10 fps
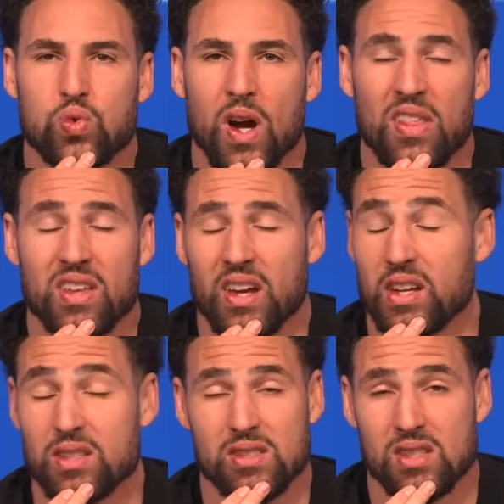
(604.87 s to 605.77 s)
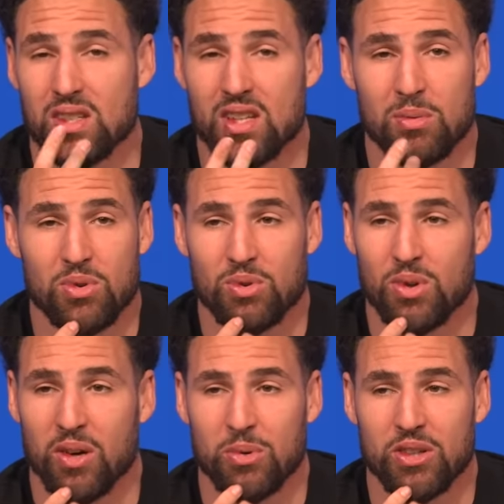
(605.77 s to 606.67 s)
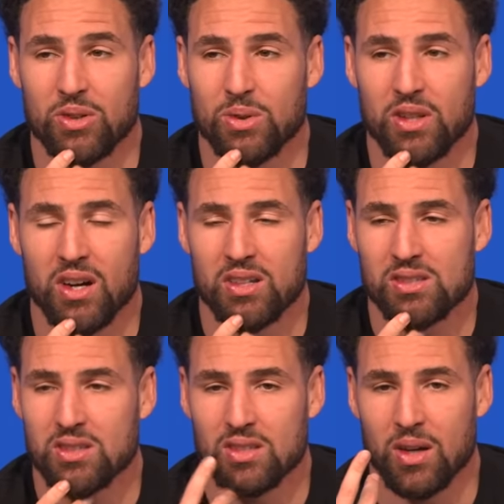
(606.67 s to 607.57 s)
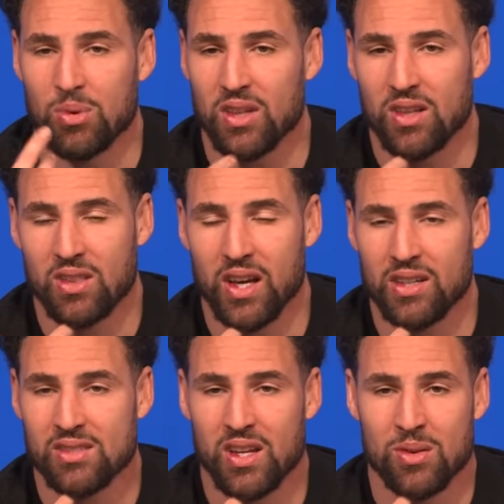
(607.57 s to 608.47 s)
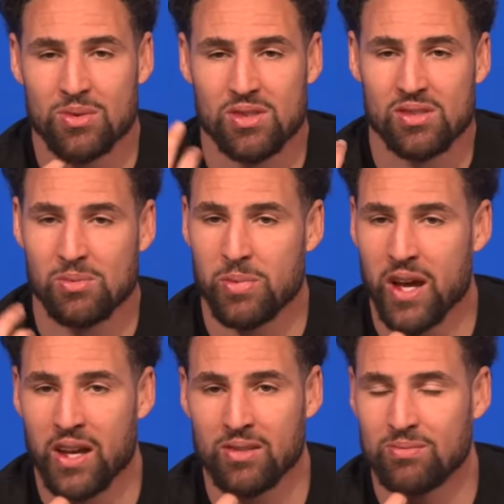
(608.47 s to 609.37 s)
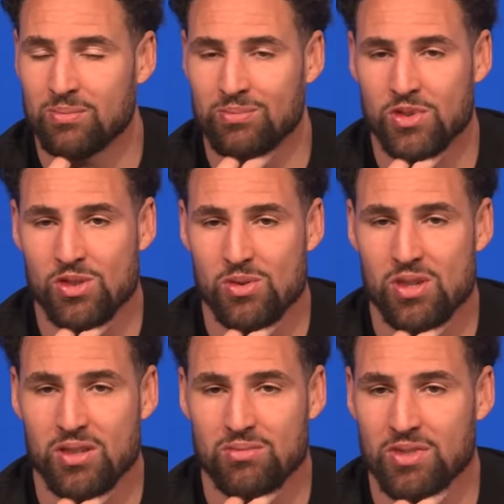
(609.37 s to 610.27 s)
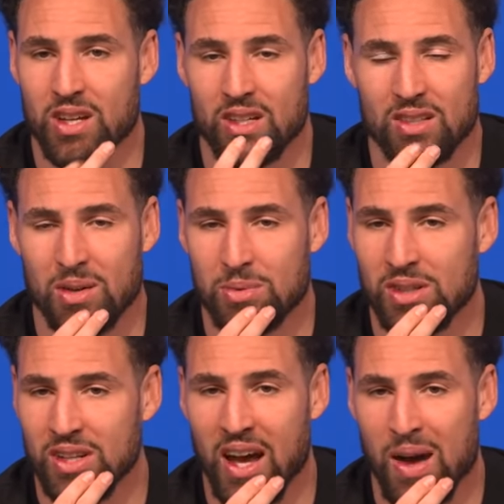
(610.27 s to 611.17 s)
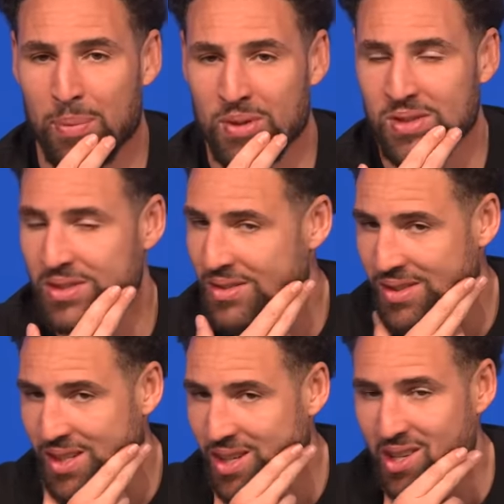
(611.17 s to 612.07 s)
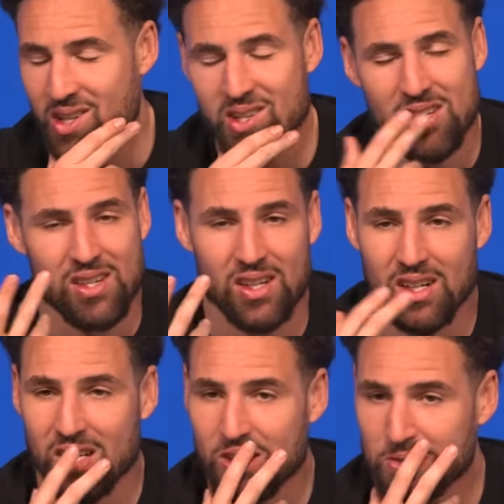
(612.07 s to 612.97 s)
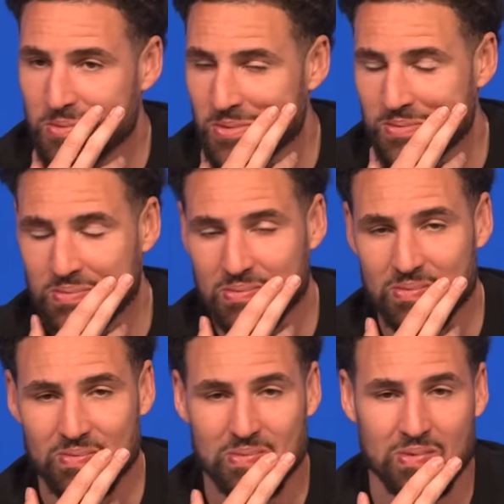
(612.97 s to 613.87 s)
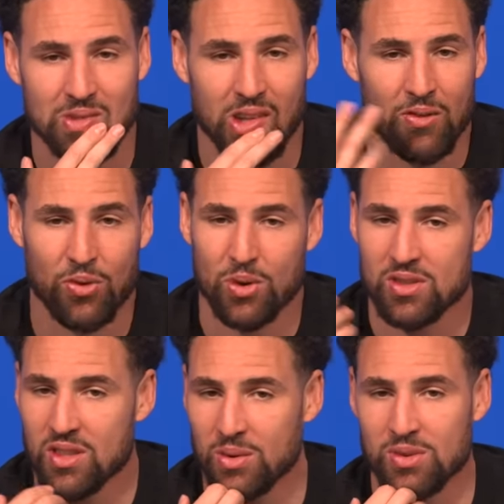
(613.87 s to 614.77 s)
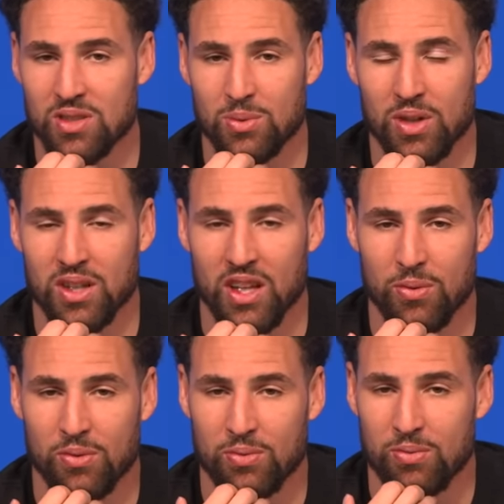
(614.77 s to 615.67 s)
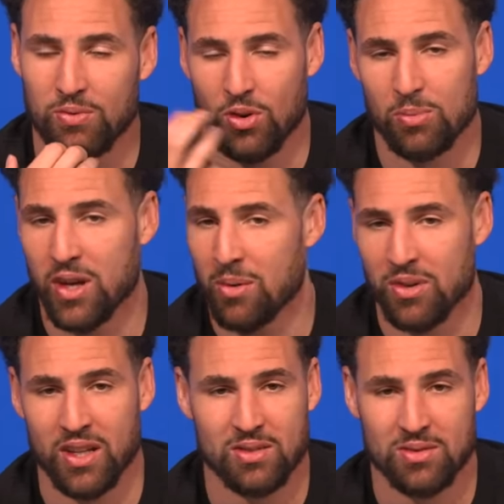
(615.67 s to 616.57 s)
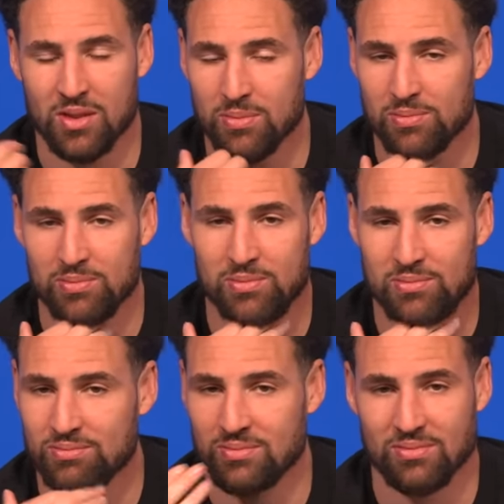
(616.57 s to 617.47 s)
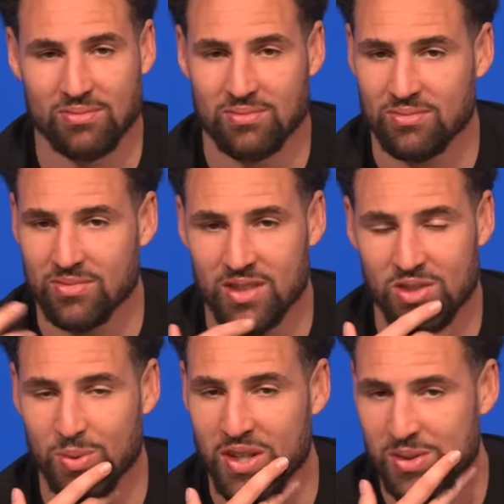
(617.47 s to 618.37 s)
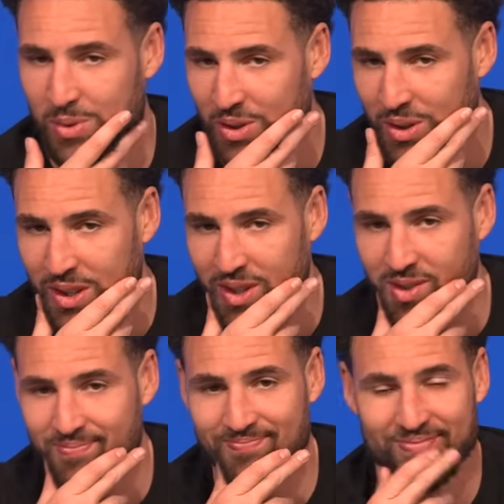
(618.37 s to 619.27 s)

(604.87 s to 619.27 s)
I think I just need to keep doing what I've been doing. Honestly, I think last night was just a bad shooting night. I mean, it happens. Uh, unfortunately, it was in a one-game format, but that's the situation we were in, and